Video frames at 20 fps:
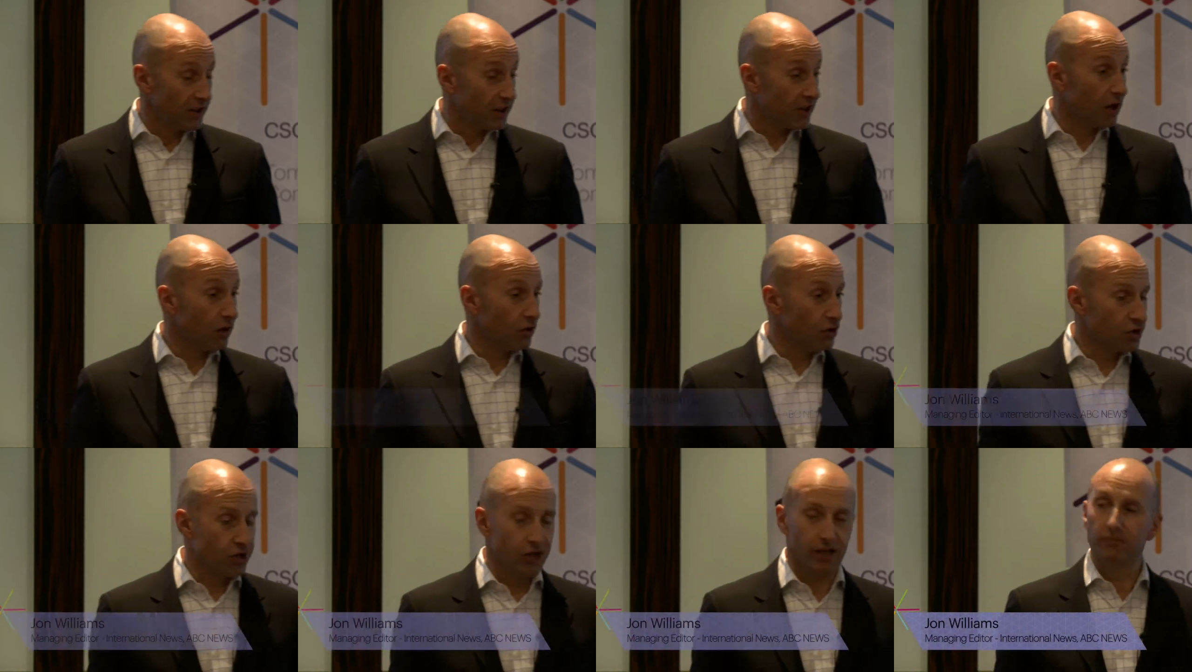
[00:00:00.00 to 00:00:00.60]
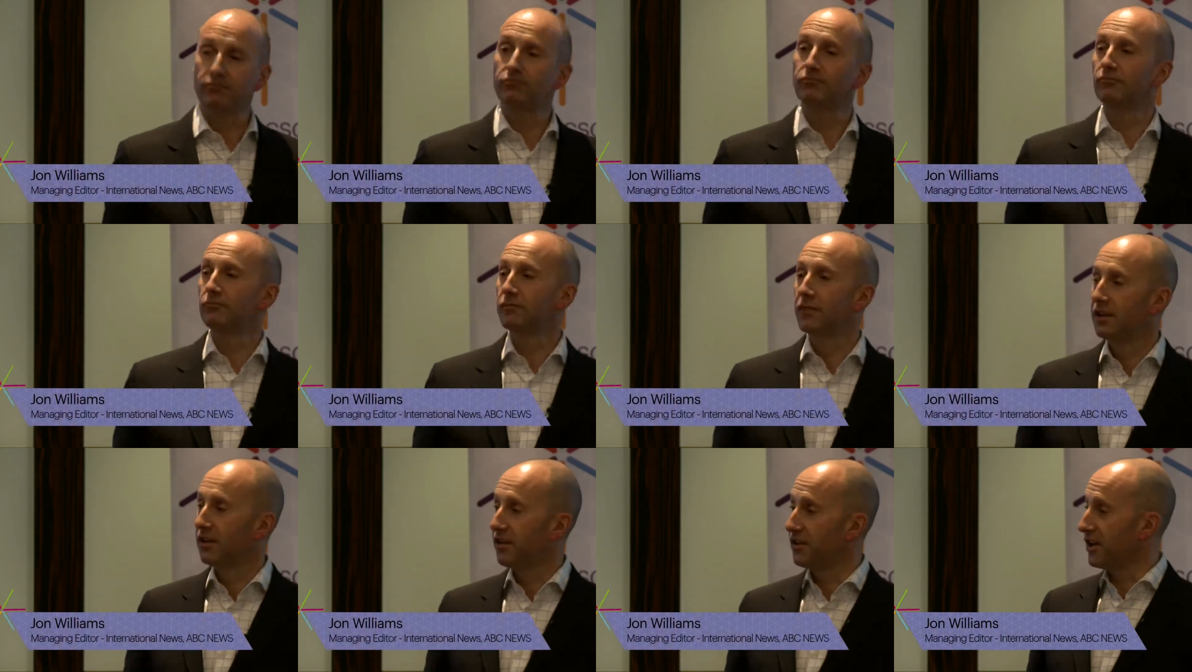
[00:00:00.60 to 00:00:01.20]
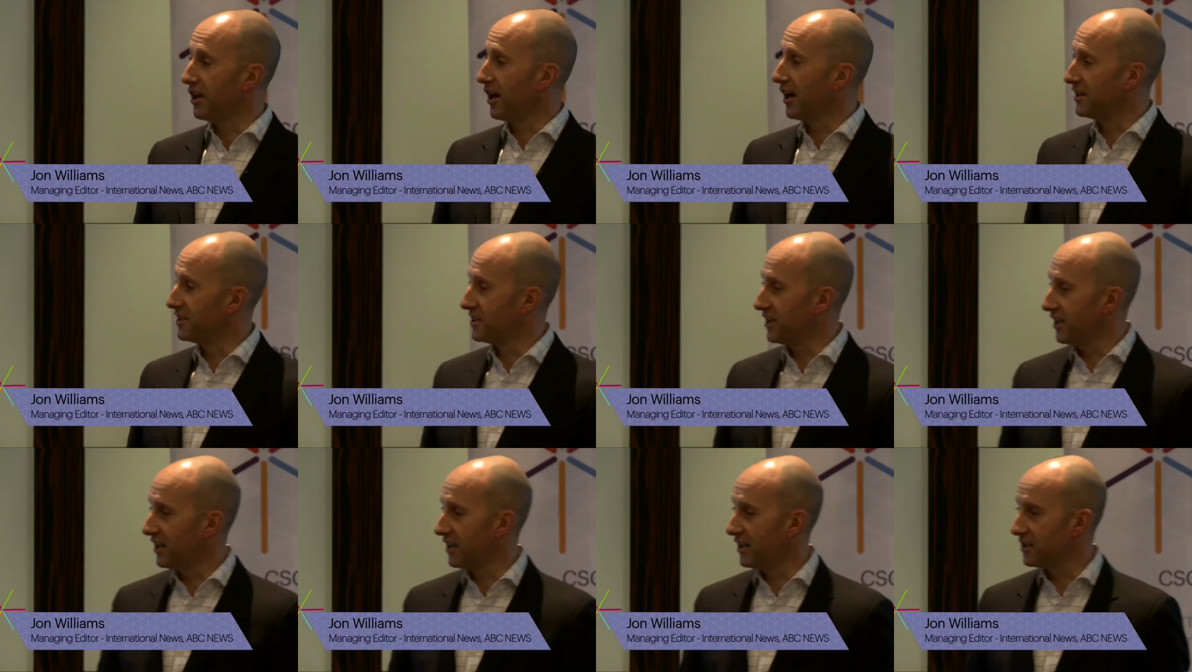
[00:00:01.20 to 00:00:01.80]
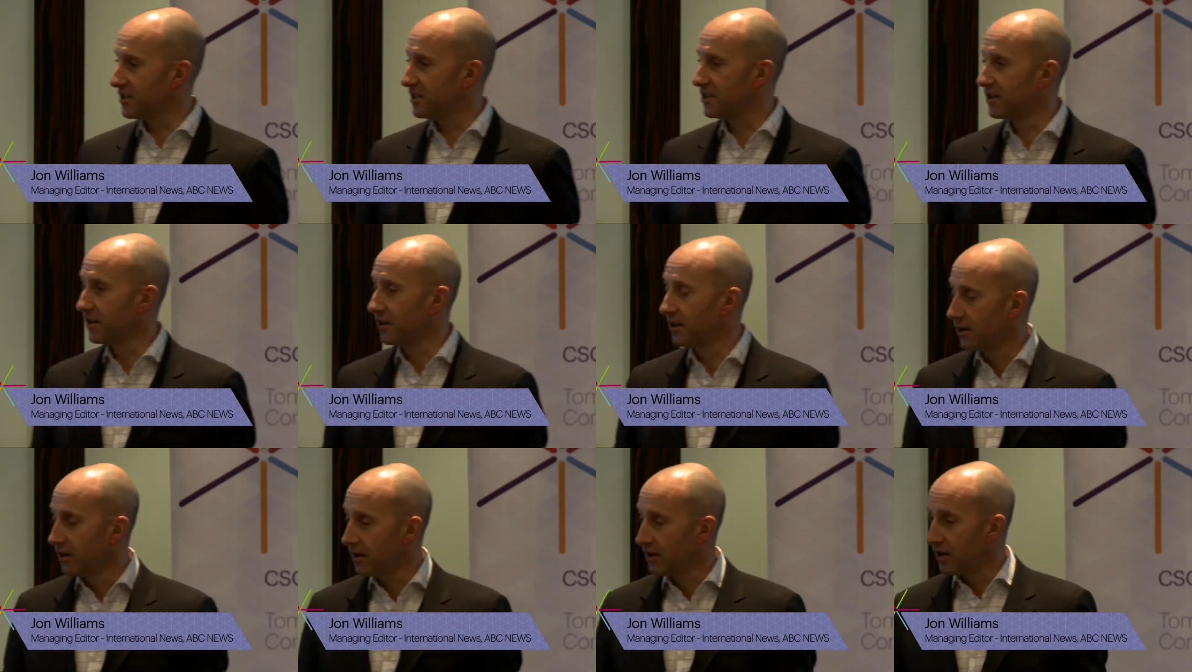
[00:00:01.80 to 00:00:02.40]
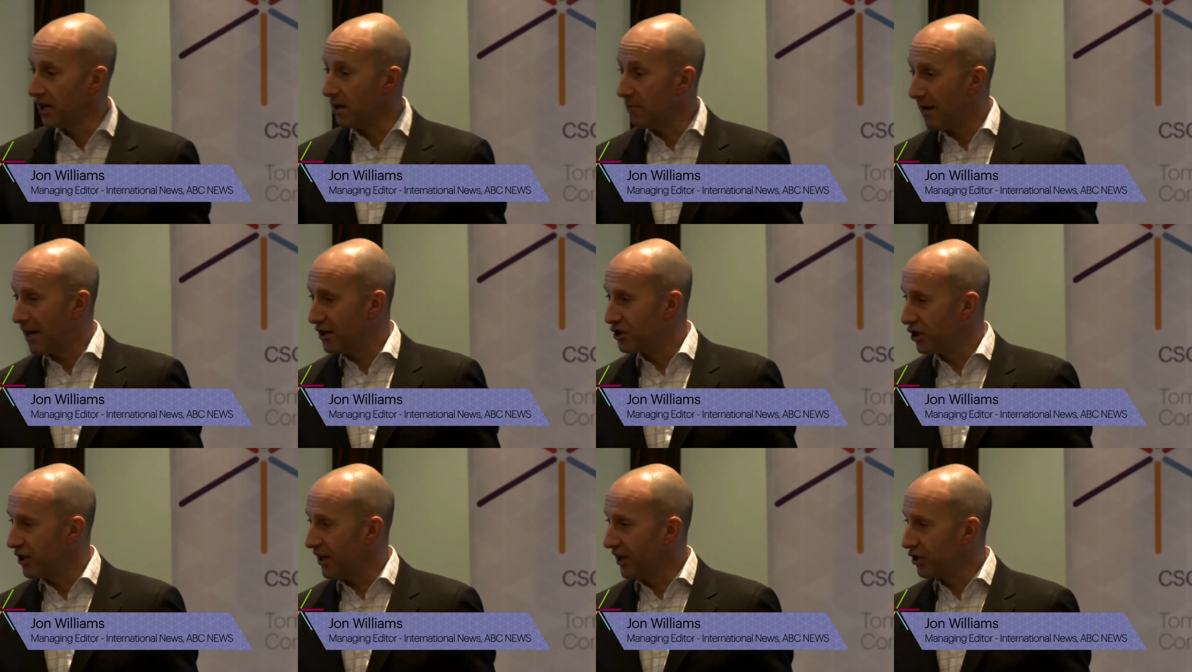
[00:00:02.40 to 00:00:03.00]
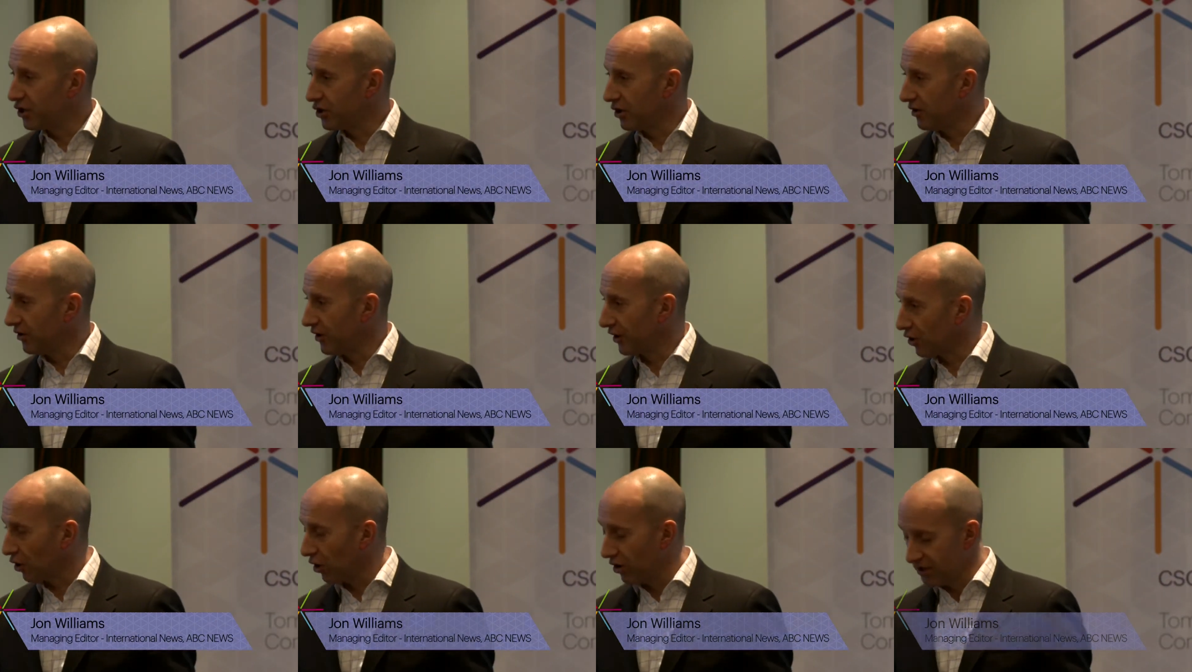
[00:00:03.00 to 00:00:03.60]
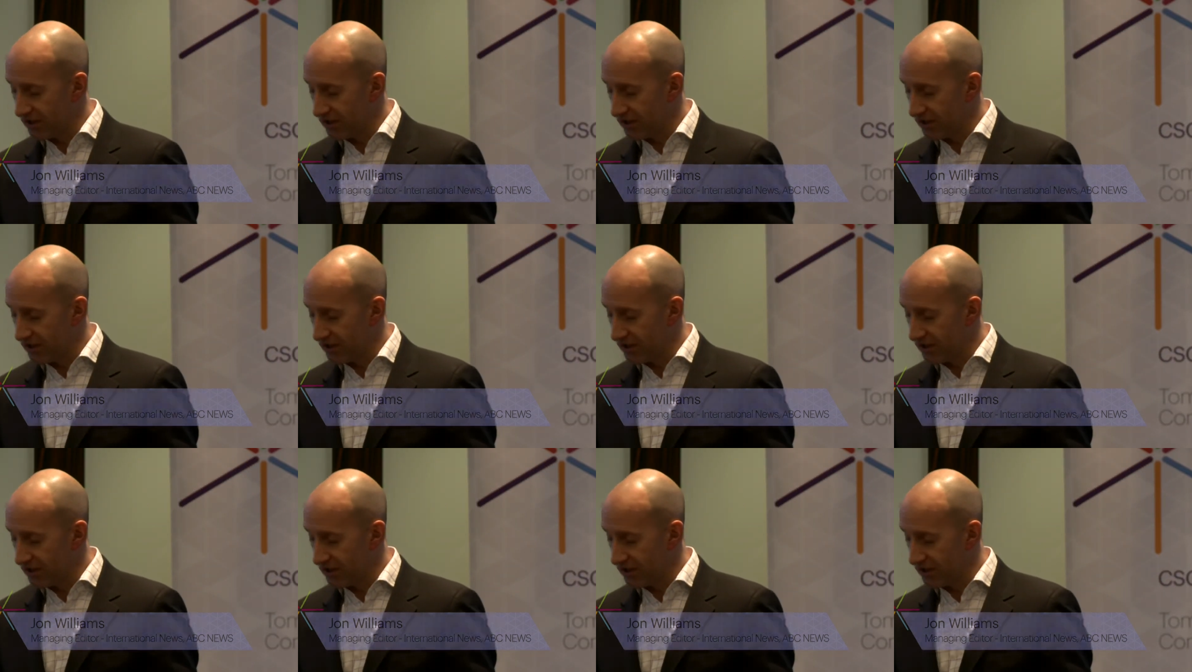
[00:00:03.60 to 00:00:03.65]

the culture, the ideas, the imagination, the